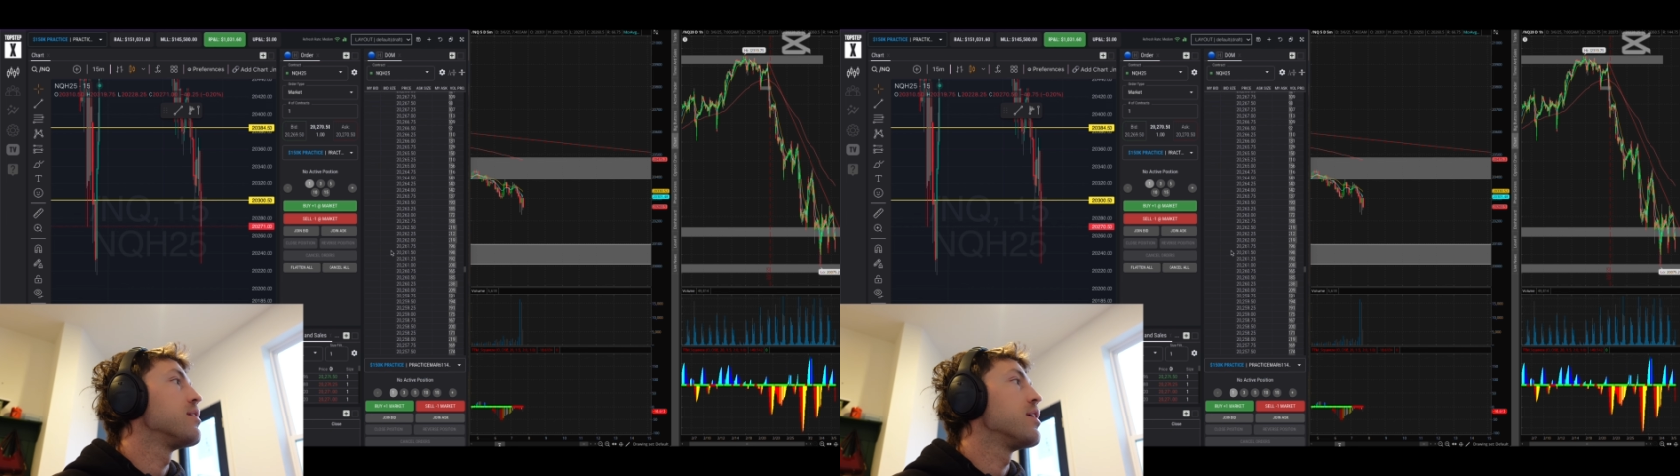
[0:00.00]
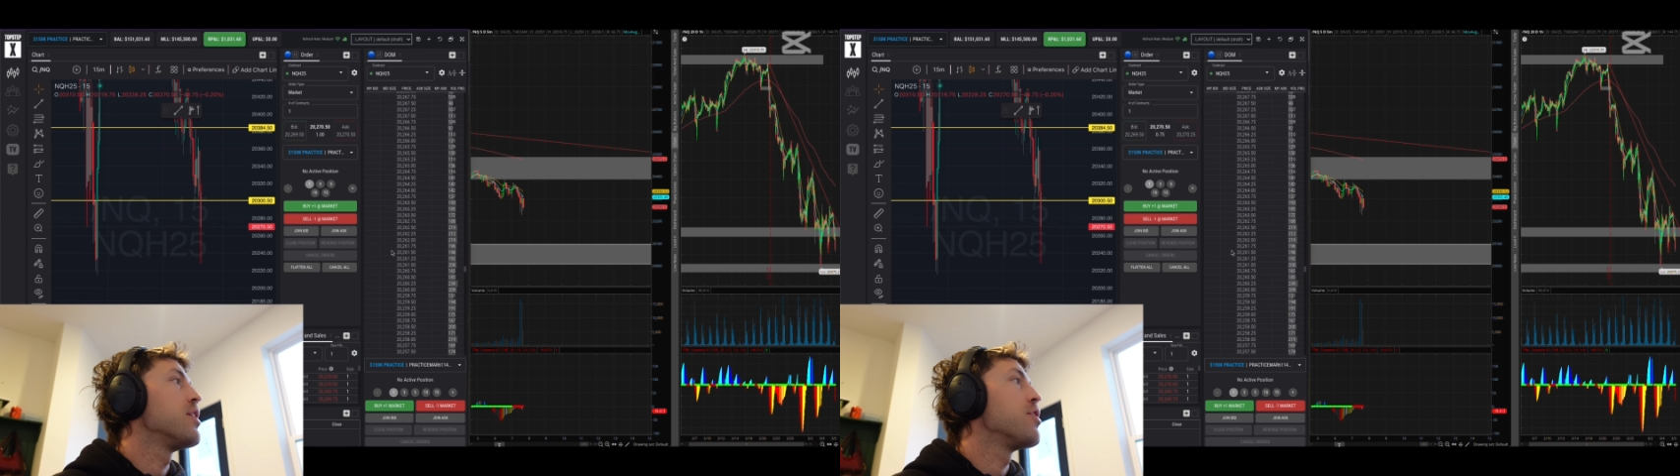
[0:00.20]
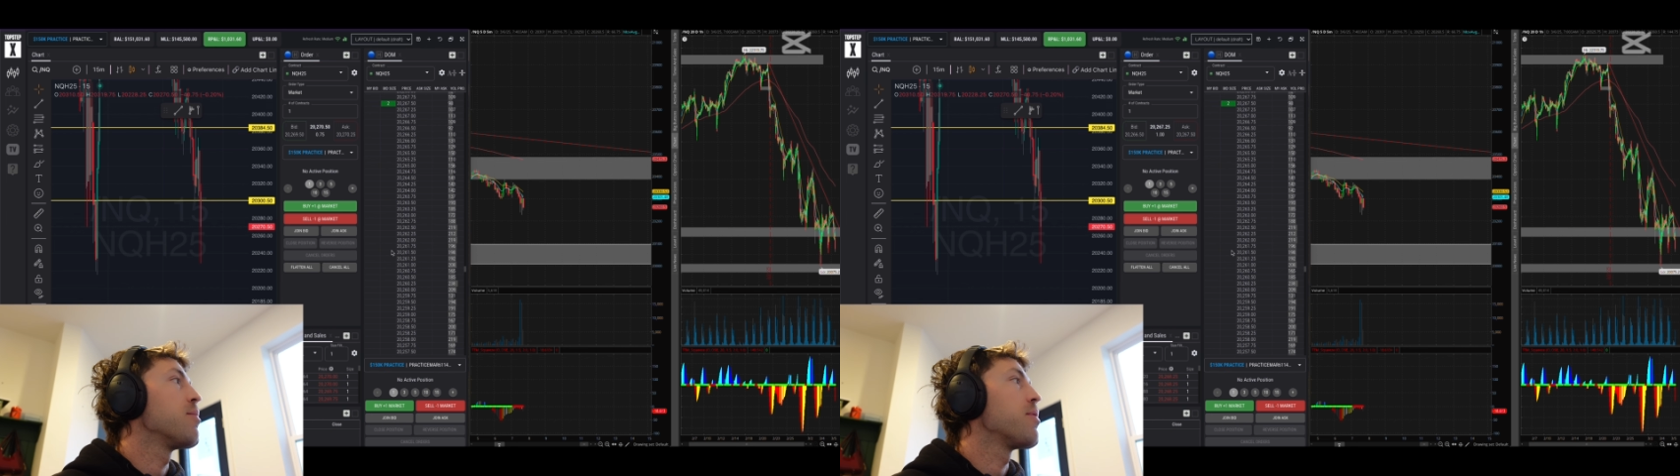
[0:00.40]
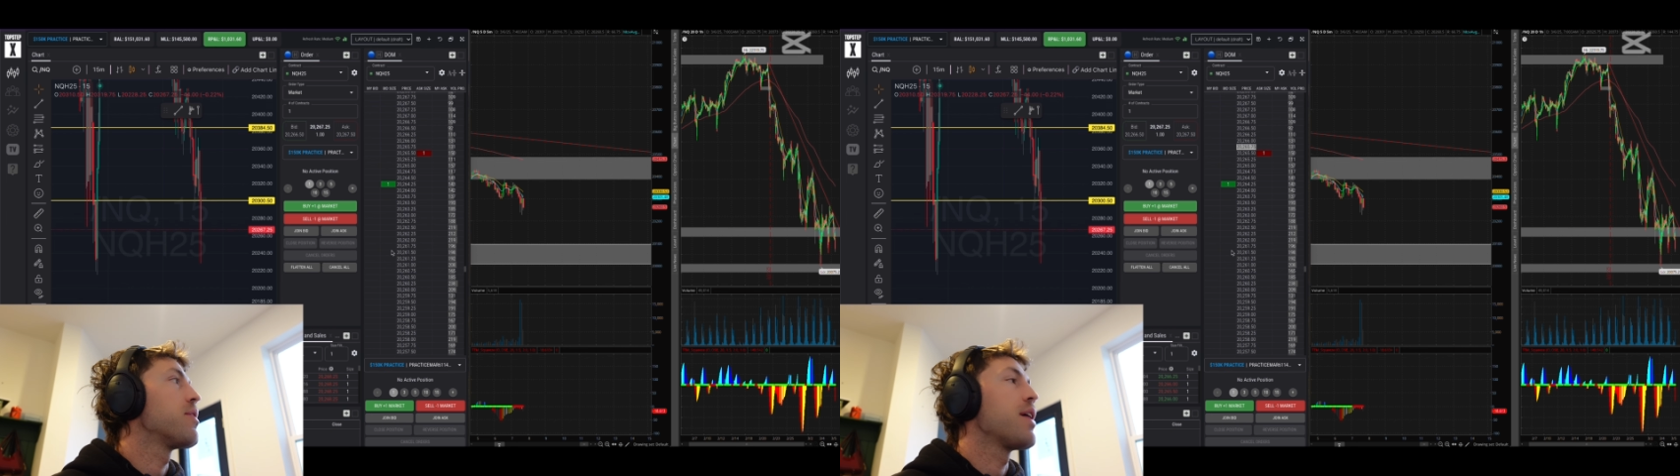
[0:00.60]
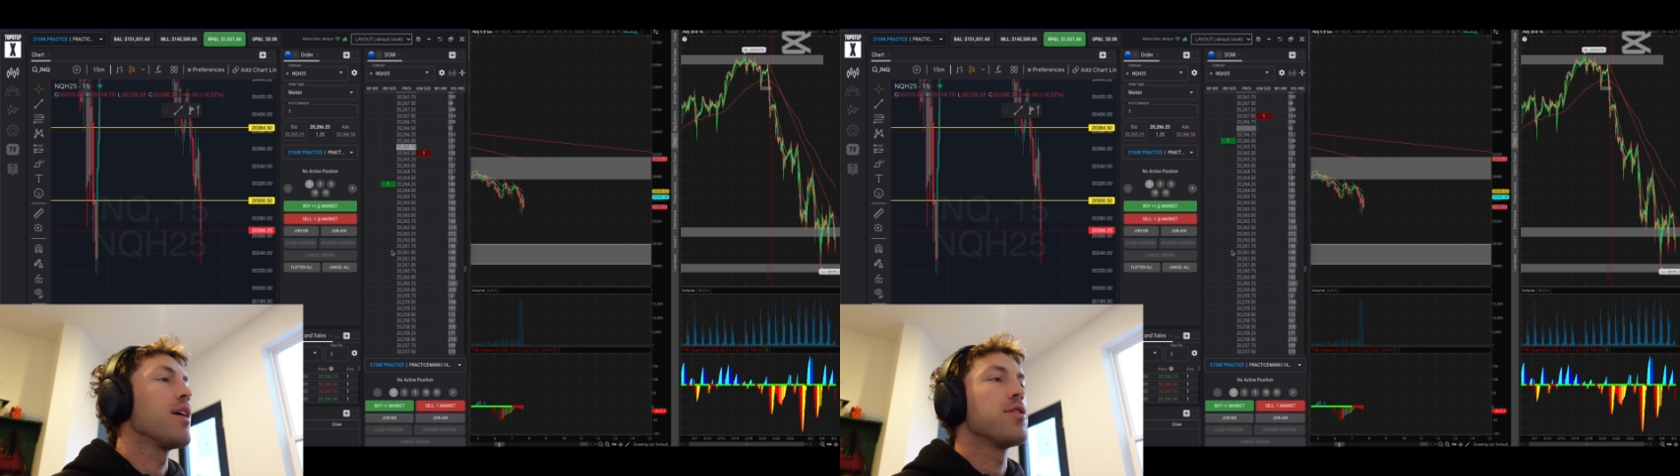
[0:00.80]
and you're up
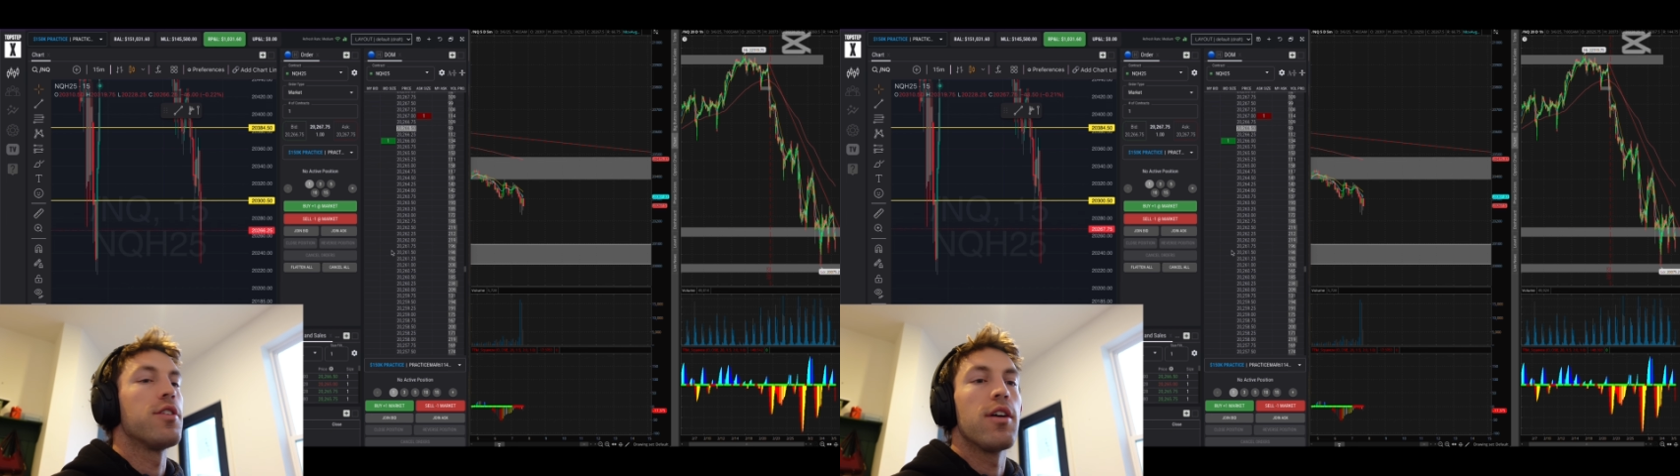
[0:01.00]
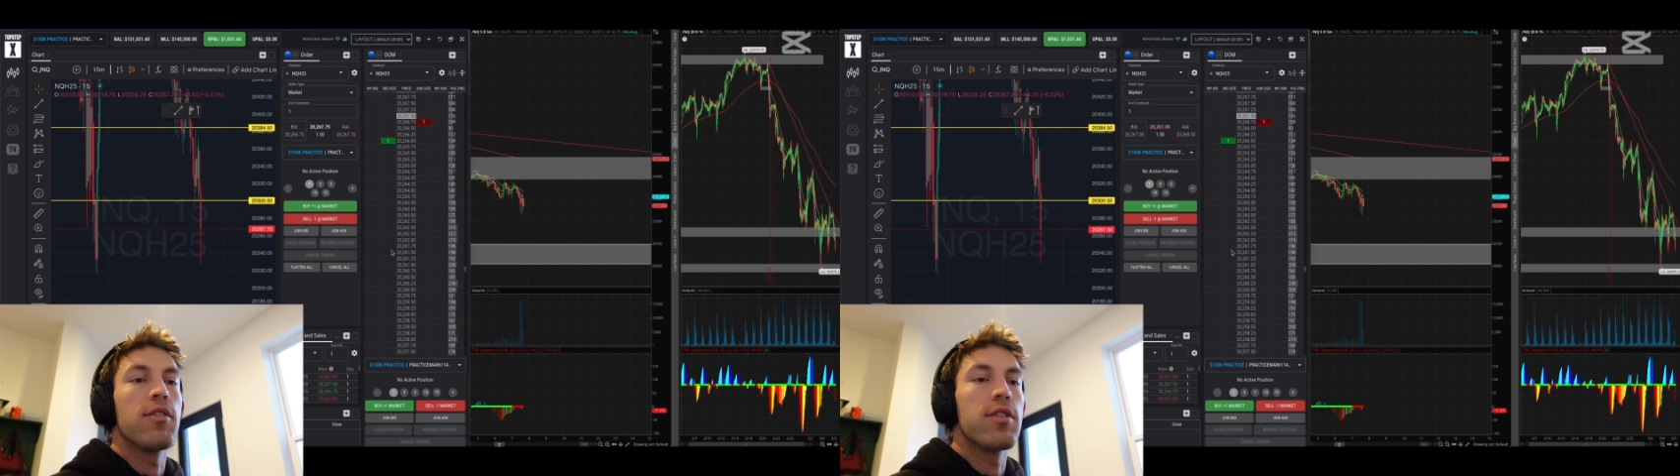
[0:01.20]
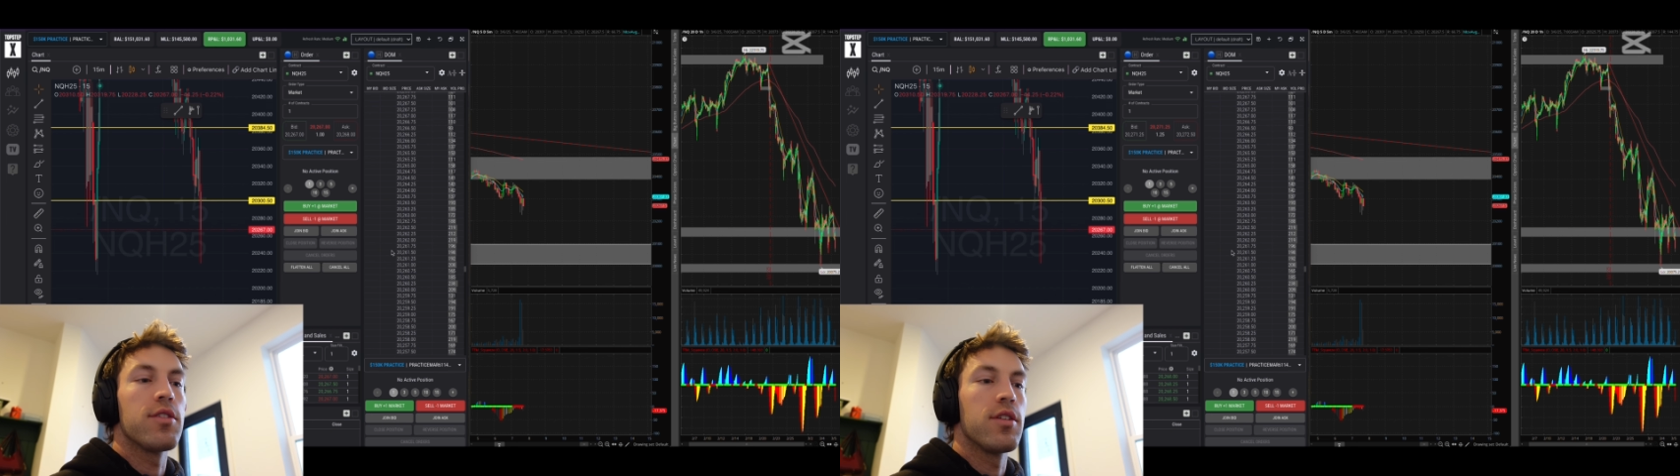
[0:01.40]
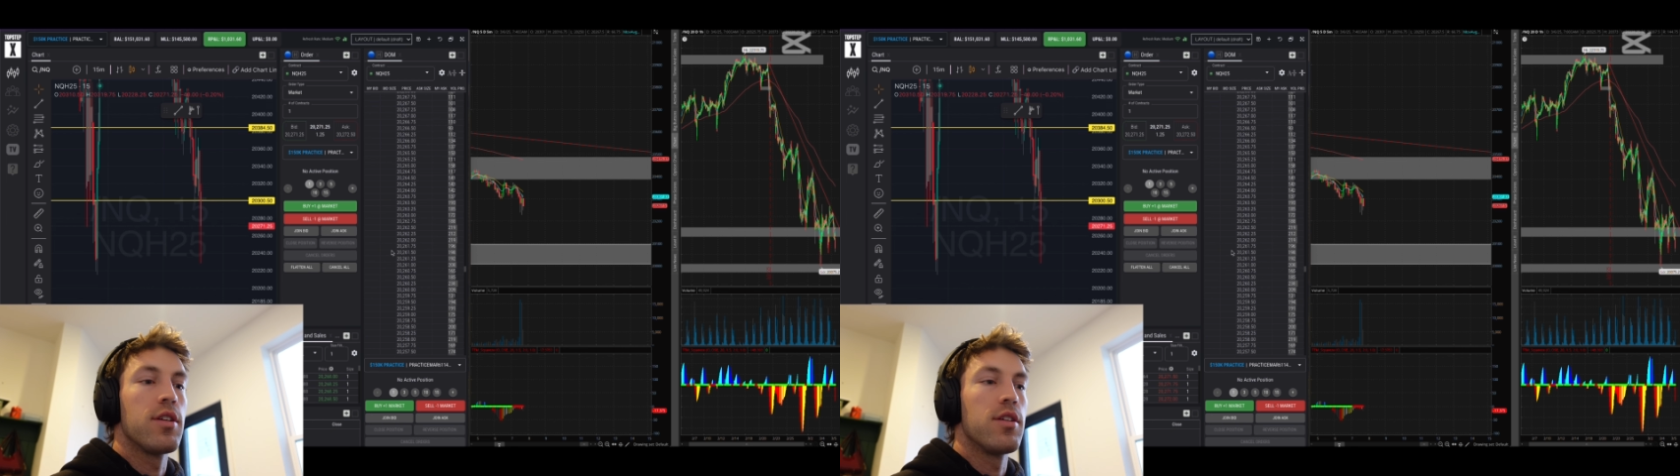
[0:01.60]
$1,000.